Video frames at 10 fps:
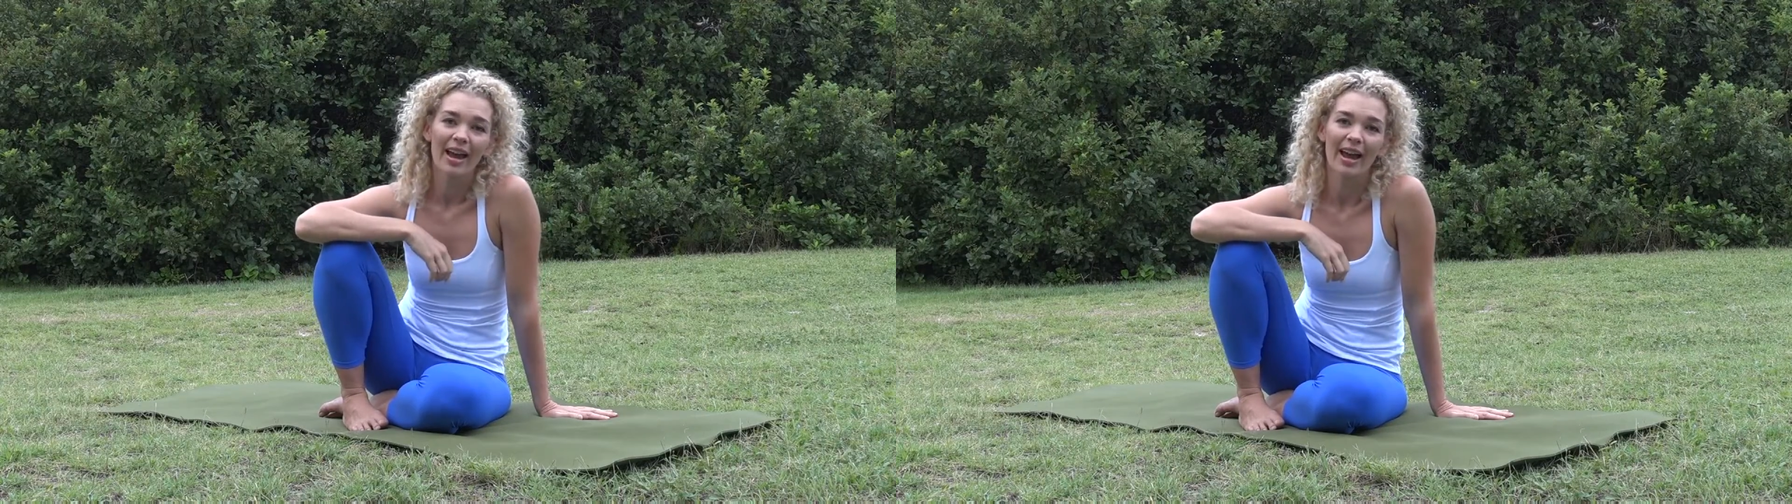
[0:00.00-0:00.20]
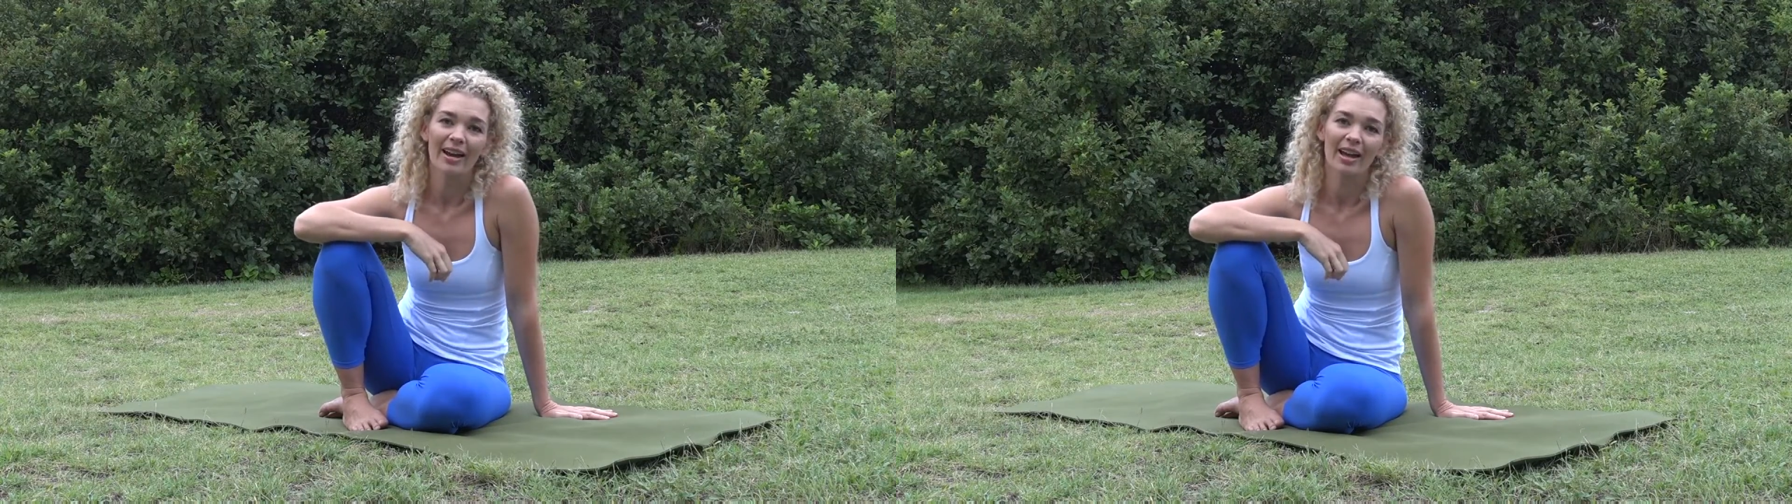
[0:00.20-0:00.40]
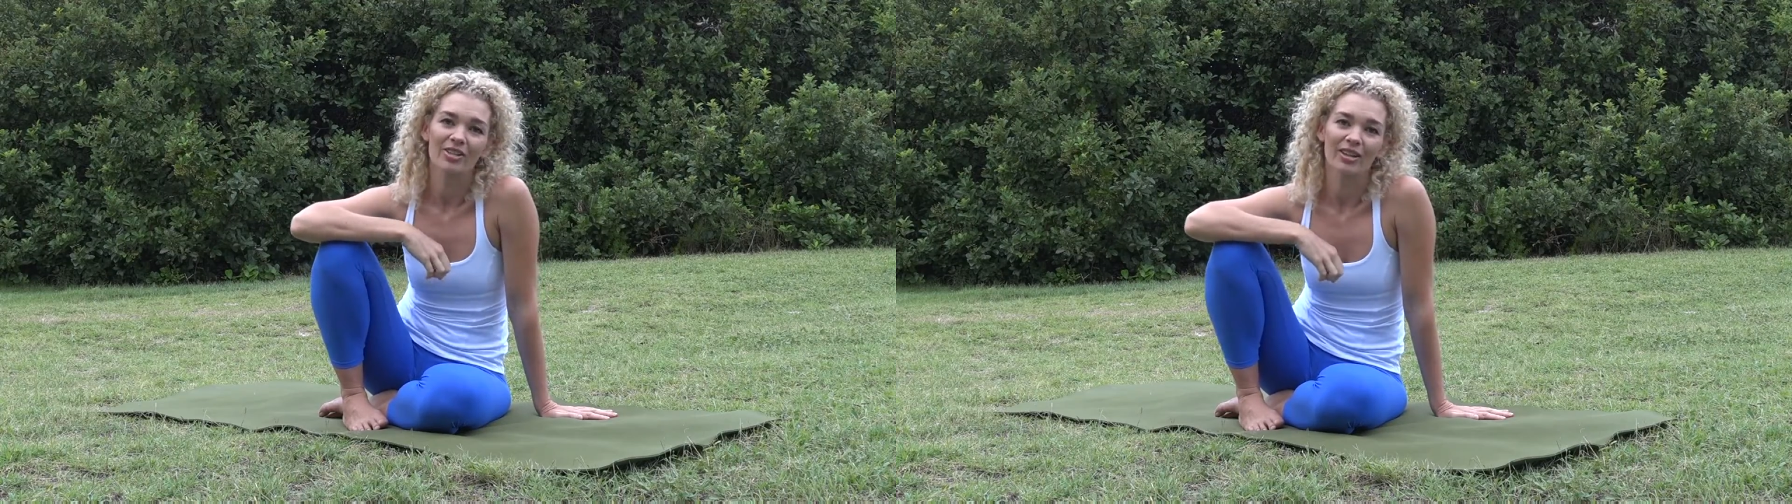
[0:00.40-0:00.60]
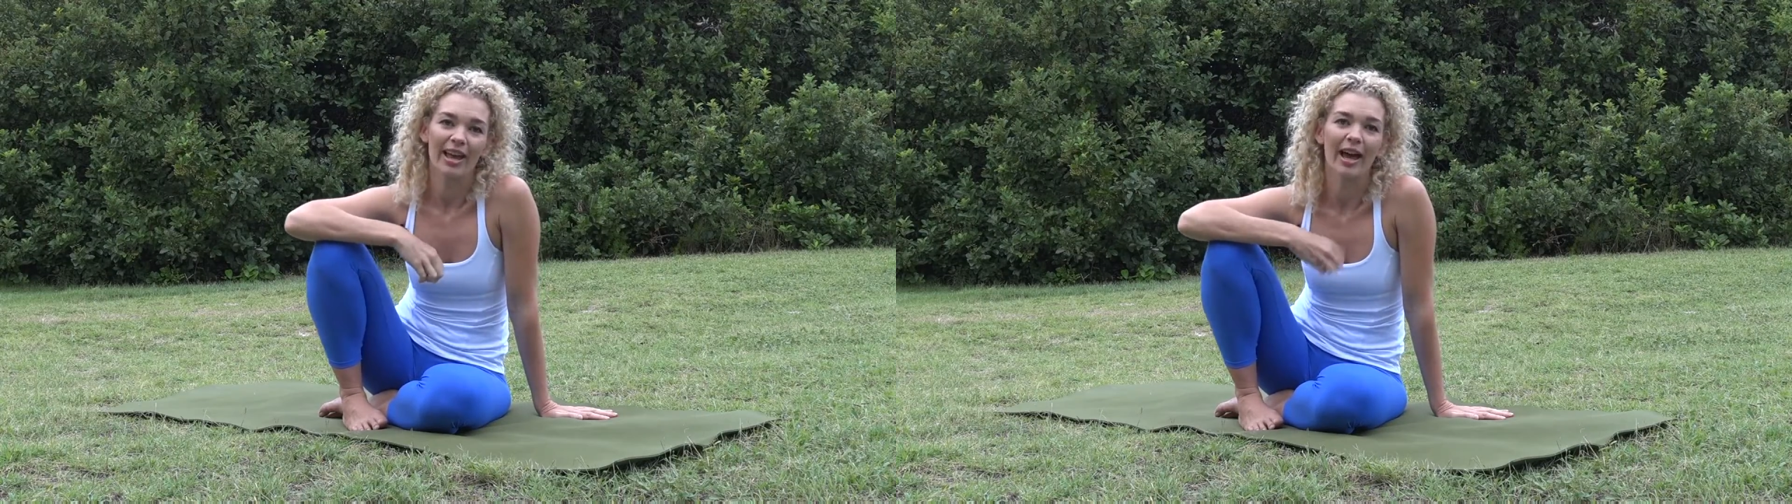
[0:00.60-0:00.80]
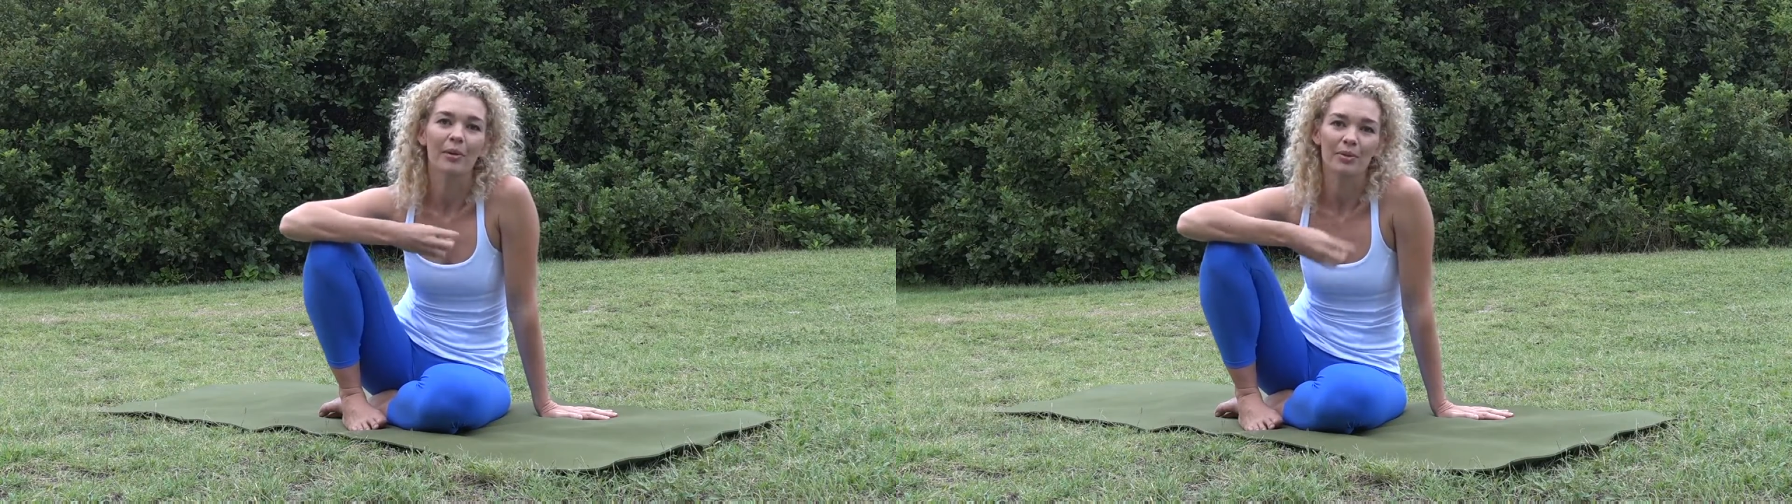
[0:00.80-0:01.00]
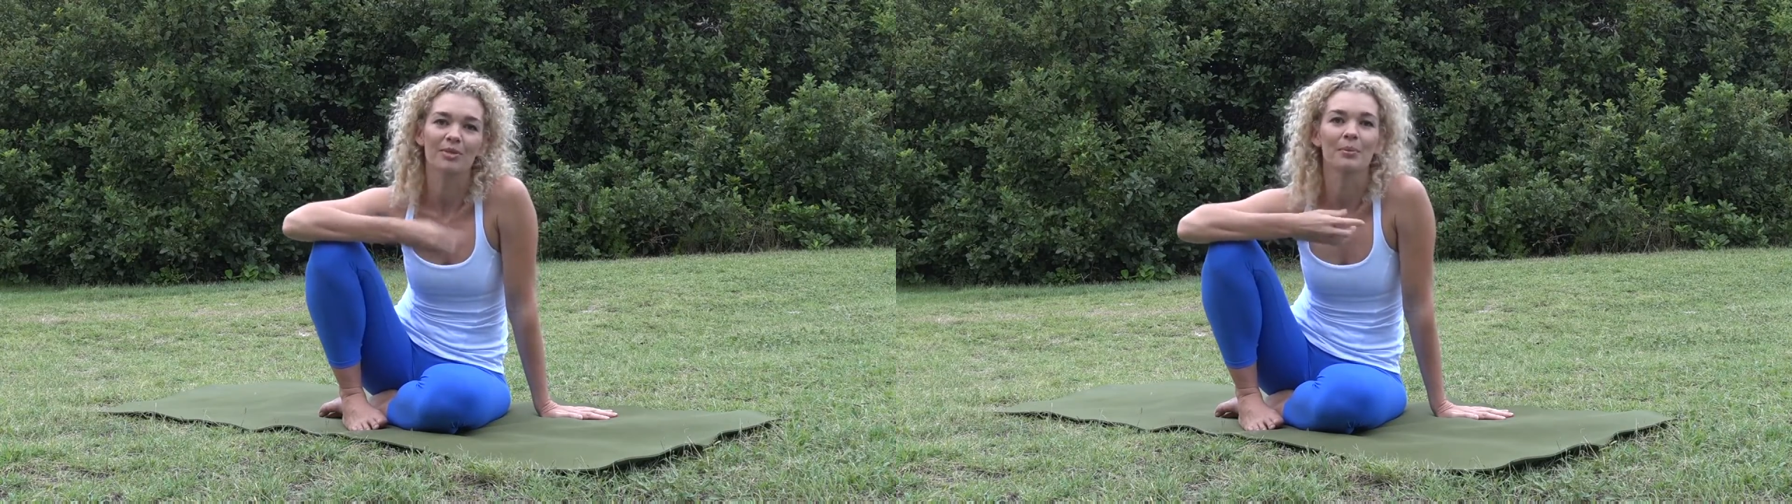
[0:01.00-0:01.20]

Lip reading: It actually helped